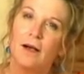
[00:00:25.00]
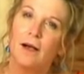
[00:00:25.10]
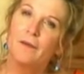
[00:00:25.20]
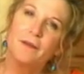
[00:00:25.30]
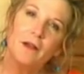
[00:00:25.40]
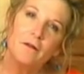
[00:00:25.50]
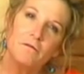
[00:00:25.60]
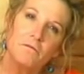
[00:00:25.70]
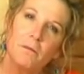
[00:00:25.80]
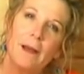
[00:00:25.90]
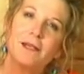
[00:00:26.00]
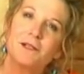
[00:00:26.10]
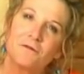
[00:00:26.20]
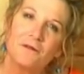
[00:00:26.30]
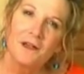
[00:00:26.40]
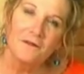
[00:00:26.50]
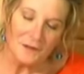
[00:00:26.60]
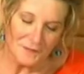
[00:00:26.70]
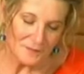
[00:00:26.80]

I think I've painted forever.